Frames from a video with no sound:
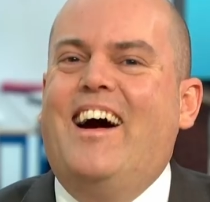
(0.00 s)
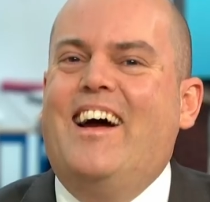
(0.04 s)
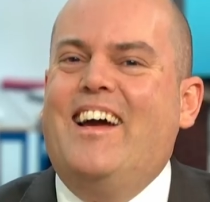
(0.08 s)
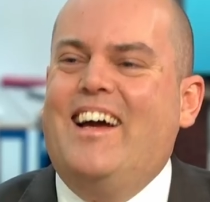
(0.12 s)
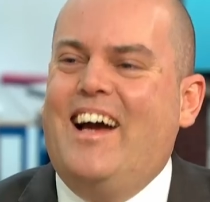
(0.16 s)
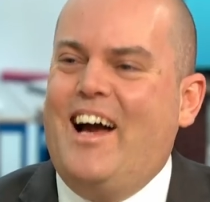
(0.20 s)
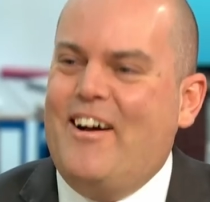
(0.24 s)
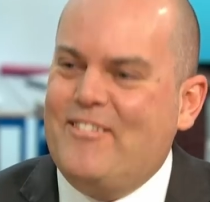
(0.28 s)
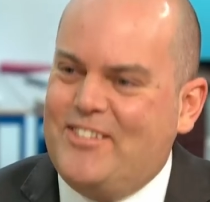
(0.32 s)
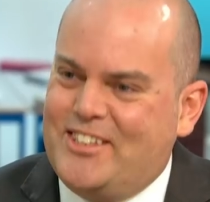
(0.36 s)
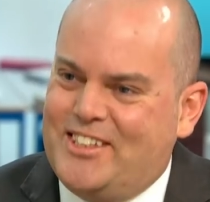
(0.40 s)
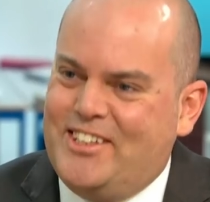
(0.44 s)
I
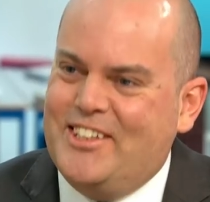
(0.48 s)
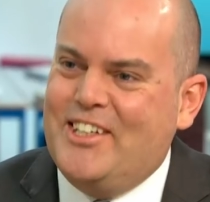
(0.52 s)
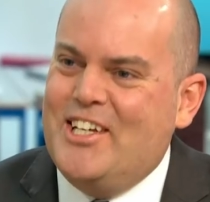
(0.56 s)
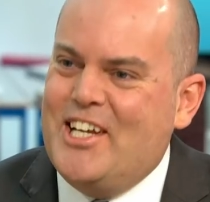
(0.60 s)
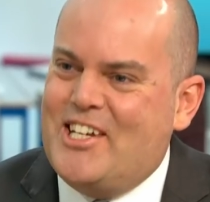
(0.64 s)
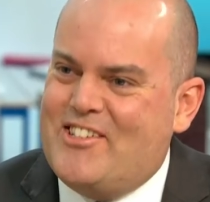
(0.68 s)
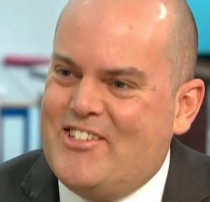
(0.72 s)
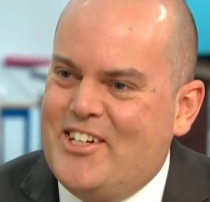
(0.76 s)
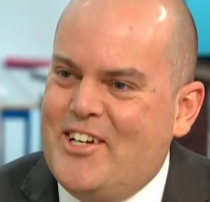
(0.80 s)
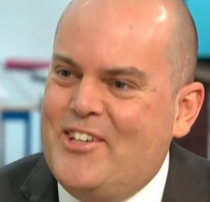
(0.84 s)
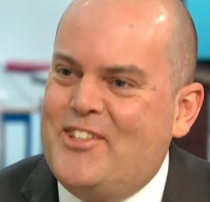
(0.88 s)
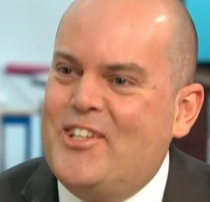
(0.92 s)

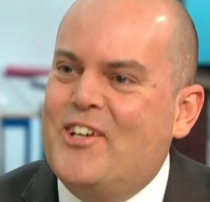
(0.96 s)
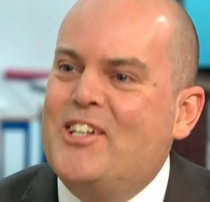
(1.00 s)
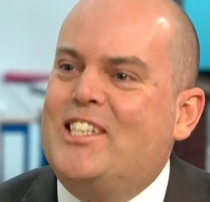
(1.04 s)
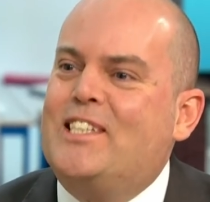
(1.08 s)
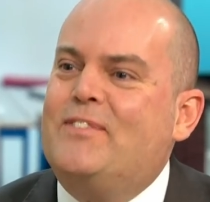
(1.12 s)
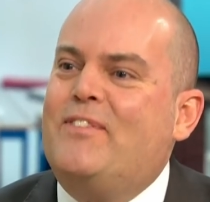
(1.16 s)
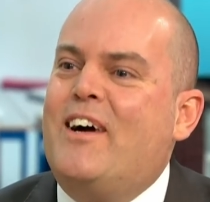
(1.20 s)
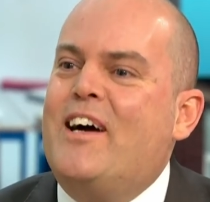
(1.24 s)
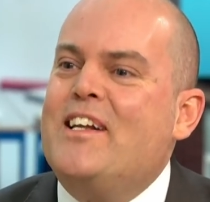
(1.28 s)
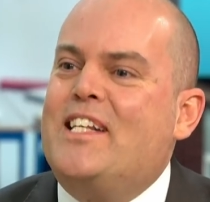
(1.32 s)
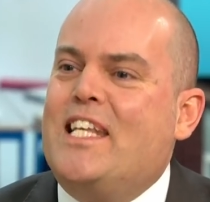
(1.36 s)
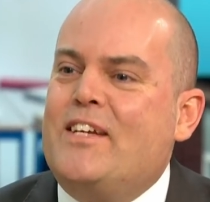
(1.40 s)
absolutely agree with you.
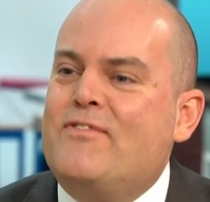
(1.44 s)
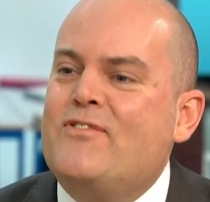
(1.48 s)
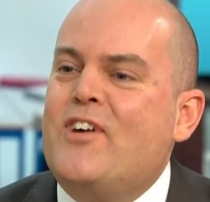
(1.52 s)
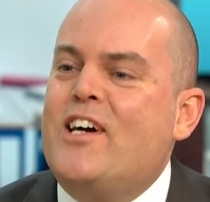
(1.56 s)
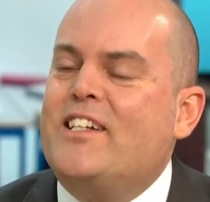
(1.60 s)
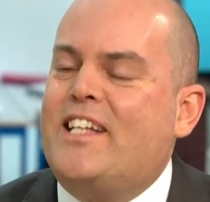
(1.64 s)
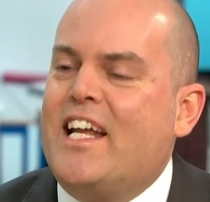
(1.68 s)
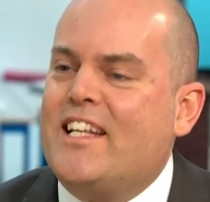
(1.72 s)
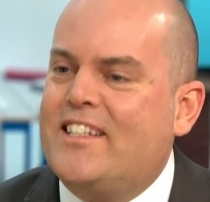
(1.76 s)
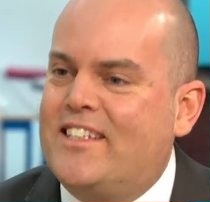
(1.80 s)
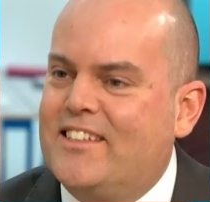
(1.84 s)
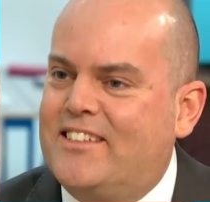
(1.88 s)
It's about
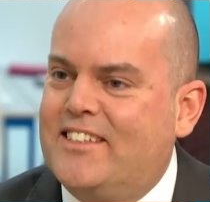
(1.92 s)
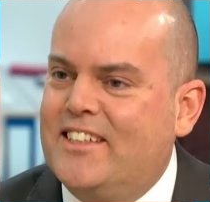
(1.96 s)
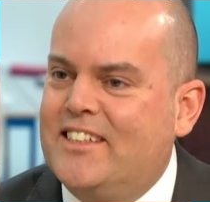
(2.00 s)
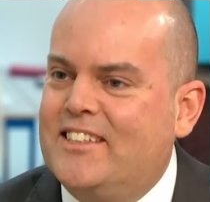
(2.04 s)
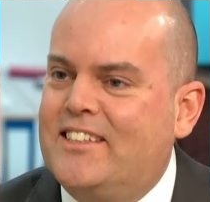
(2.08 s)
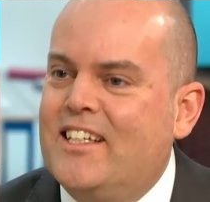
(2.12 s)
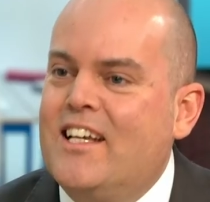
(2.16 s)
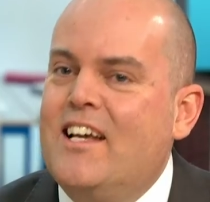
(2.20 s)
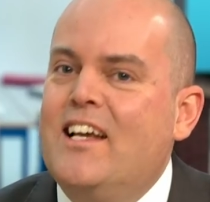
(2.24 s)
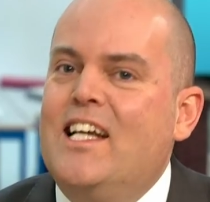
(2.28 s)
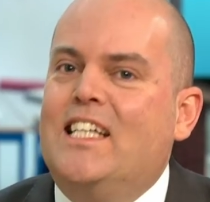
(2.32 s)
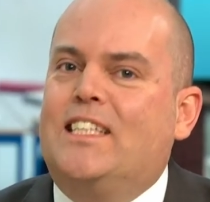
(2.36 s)
different
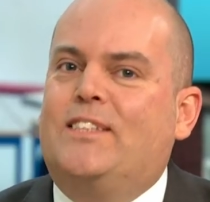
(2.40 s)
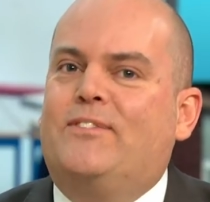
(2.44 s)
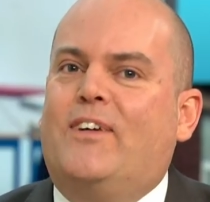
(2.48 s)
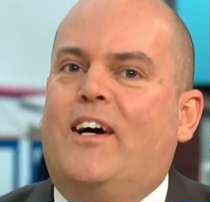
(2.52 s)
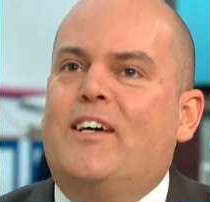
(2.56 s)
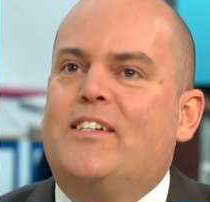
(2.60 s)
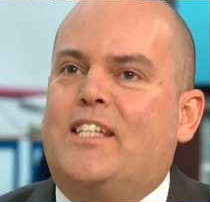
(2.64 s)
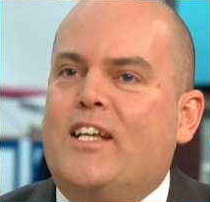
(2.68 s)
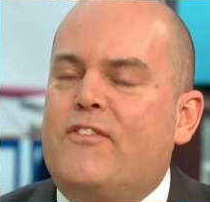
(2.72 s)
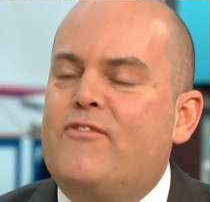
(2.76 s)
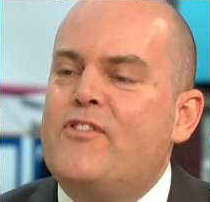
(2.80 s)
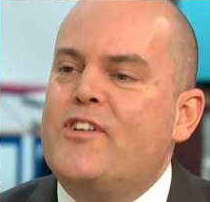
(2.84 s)
identities. It's
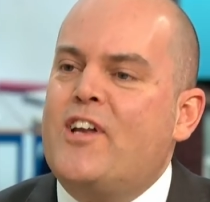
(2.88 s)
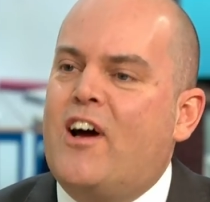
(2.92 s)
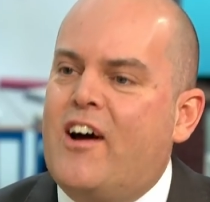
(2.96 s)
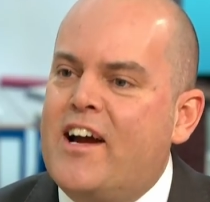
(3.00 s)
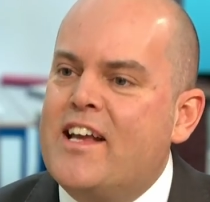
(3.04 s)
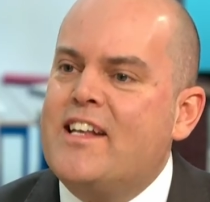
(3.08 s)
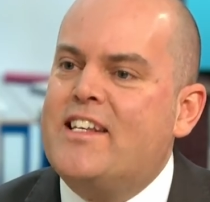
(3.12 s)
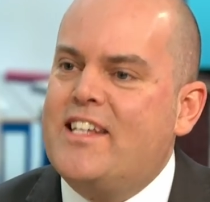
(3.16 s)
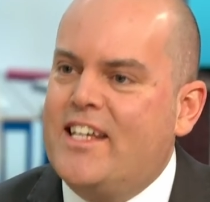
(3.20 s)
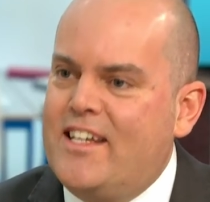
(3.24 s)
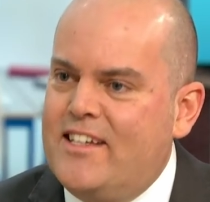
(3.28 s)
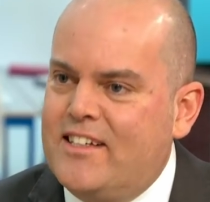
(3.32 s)
about different
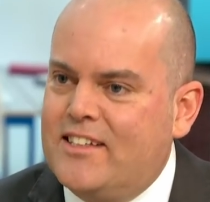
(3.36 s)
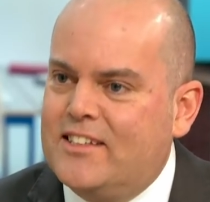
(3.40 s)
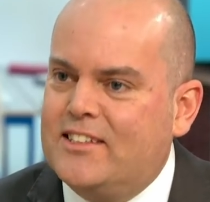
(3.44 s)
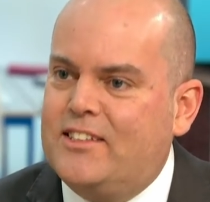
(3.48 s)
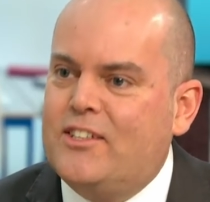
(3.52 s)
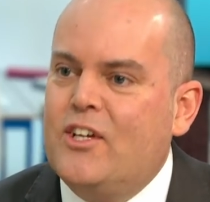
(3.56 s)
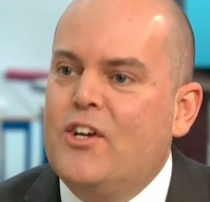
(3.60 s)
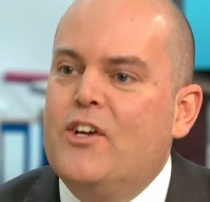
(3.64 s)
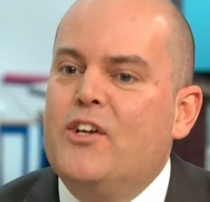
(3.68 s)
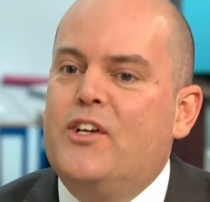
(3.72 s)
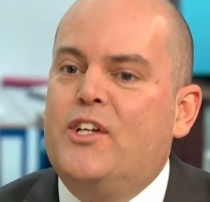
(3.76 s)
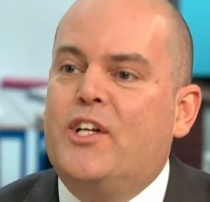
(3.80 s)

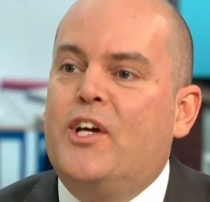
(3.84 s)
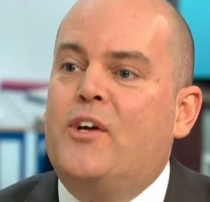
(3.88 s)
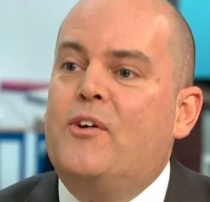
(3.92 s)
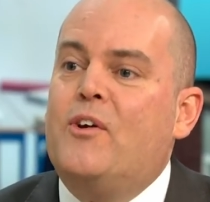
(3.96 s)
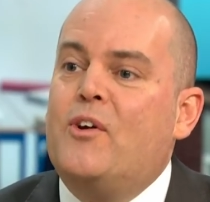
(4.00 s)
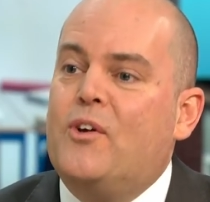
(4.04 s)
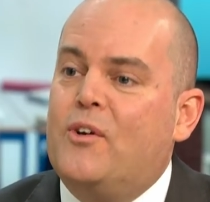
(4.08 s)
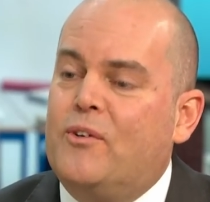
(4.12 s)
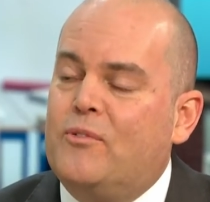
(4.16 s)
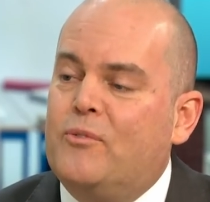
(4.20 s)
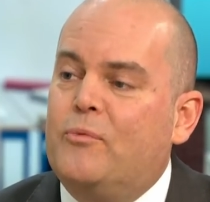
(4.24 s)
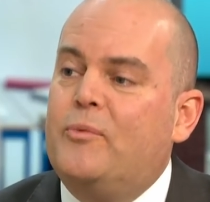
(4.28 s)
ideas. Yeah.
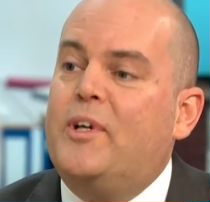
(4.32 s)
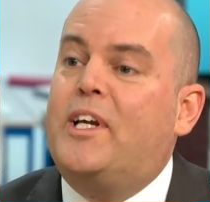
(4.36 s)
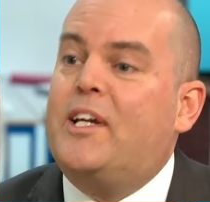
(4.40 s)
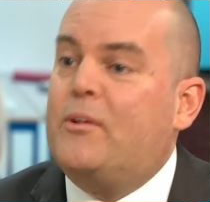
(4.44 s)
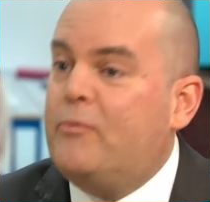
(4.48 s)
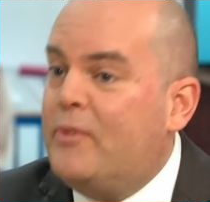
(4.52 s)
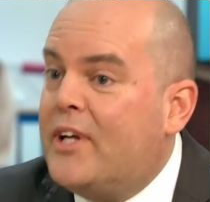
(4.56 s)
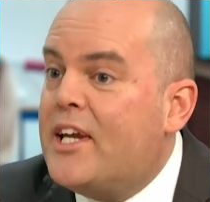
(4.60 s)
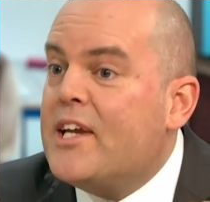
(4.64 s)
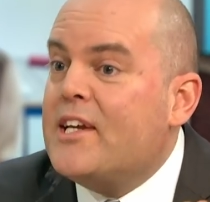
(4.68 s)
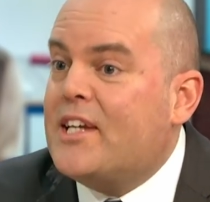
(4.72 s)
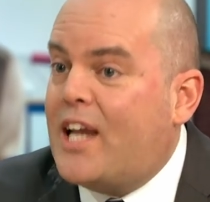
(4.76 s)
But, we,
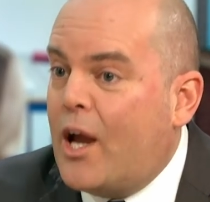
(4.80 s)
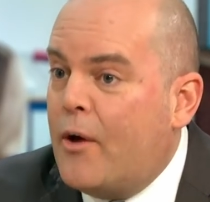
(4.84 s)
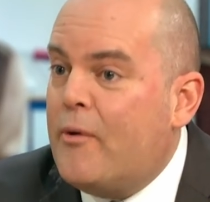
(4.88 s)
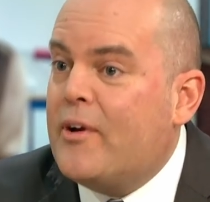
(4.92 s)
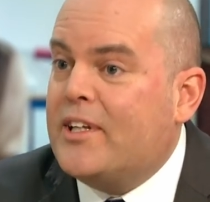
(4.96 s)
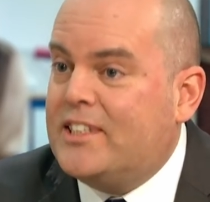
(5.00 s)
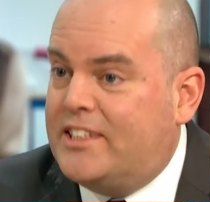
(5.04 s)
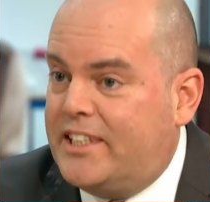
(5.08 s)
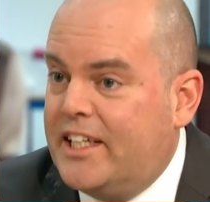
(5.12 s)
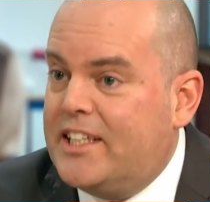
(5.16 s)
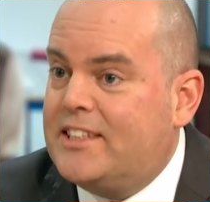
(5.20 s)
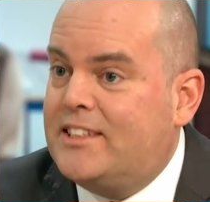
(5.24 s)
we, can
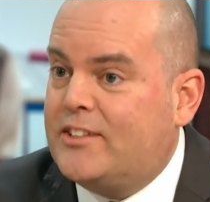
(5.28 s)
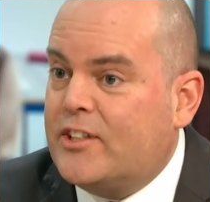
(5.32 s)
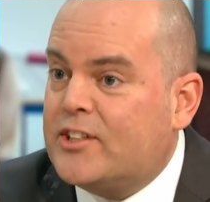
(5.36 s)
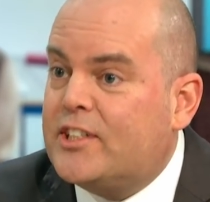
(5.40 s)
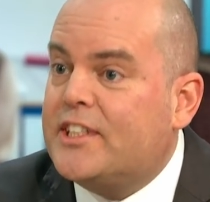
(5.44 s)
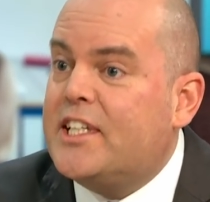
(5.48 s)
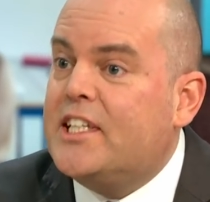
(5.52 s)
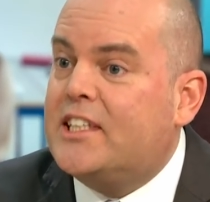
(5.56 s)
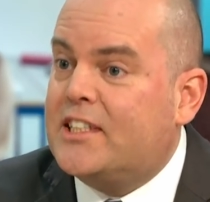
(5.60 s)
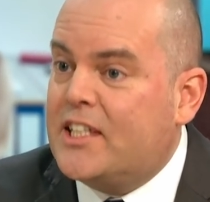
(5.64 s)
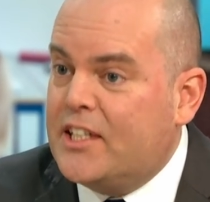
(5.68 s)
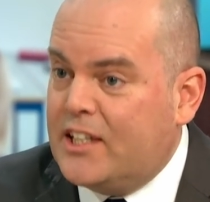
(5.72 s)
coexist. Yeah.
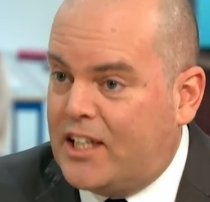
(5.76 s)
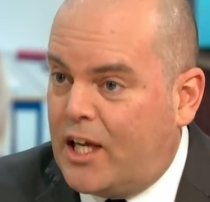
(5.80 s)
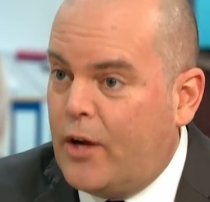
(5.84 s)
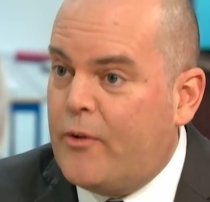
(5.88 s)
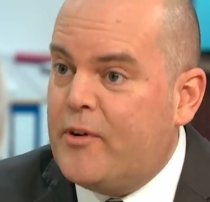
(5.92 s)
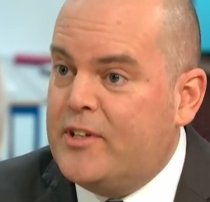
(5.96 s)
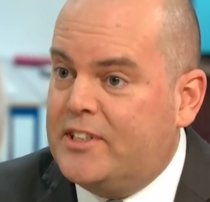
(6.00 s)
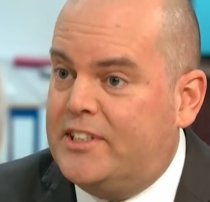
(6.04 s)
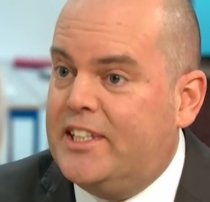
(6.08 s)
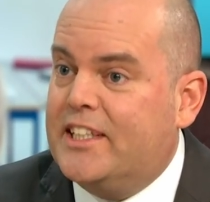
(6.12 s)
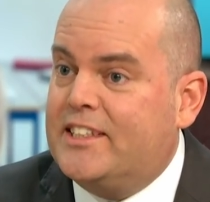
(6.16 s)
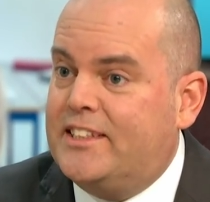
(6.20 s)
Certainly, can
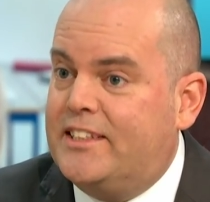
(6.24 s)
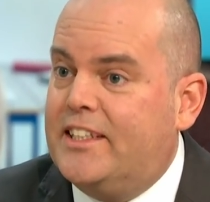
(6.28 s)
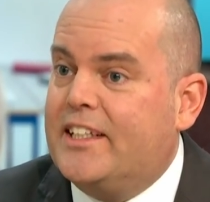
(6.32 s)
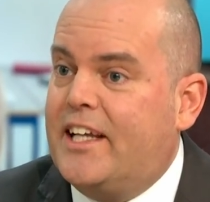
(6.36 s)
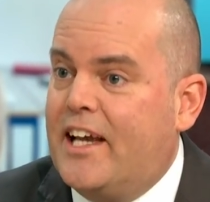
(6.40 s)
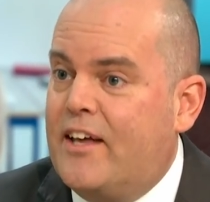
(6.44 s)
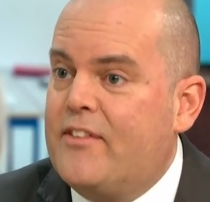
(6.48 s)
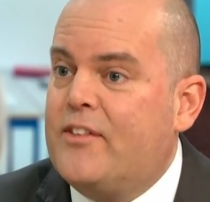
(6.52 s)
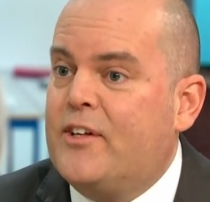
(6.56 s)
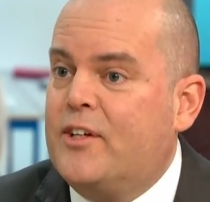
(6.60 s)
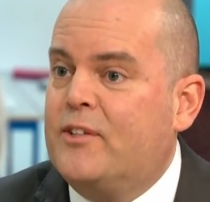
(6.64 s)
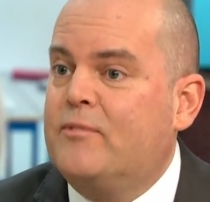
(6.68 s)
coexist
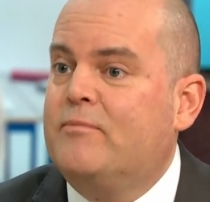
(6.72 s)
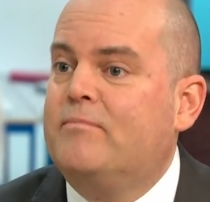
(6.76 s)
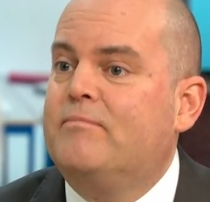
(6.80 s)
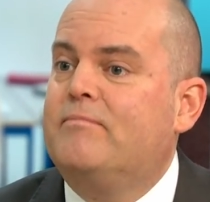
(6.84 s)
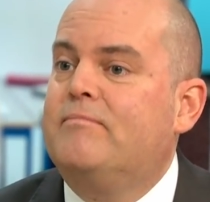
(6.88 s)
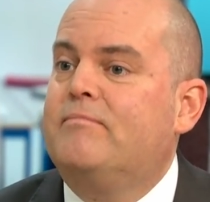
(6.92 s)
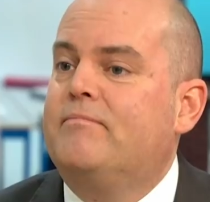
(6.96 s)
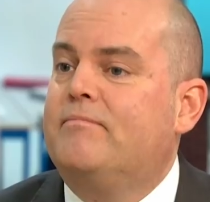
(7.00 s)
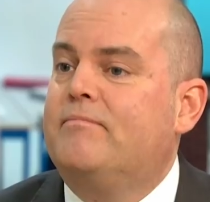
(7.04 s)
together. Mm.